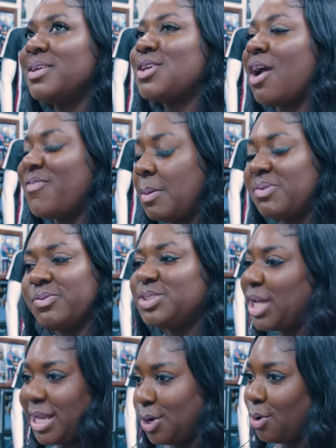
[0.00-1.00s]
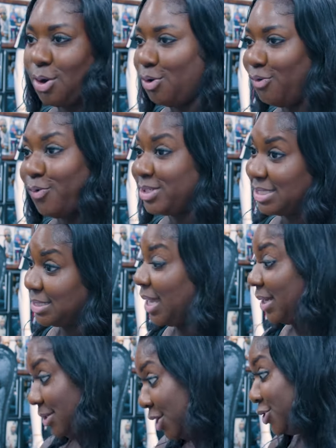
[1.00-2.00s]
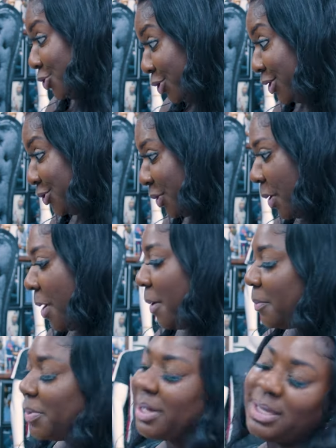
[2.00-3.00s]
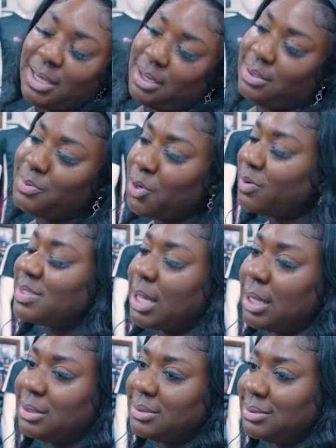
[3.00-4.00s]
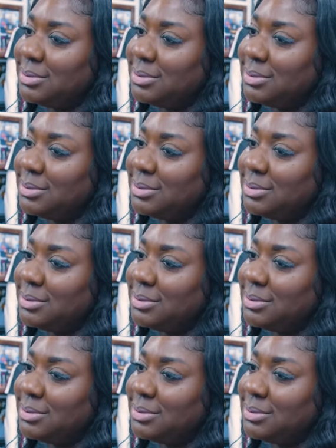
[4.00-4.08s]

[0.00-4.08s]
our family's from Shady Grove, which is like country. But yeah, North Tyler.